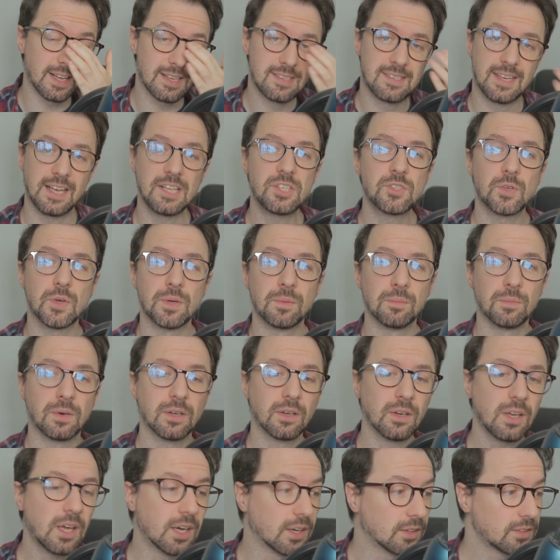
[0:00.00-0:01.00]
I said to him,
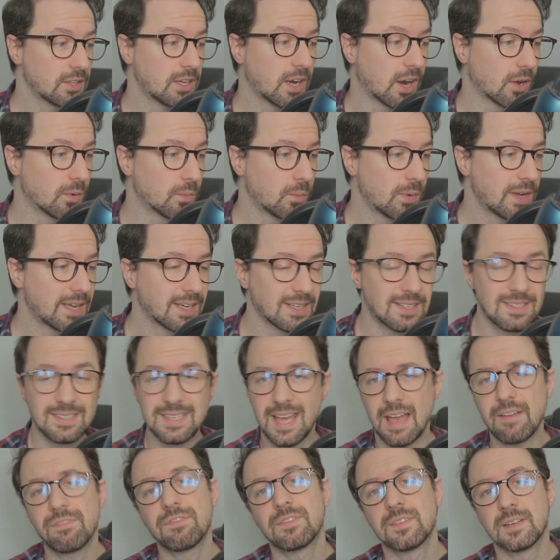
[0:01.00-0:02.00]
well, look, you know, we can
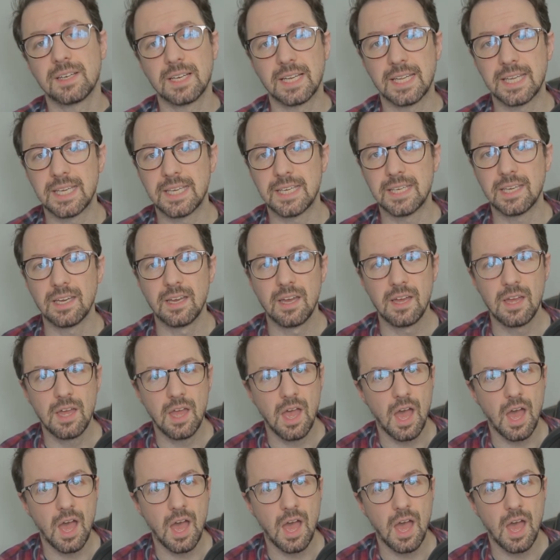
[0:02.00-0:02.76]
definitely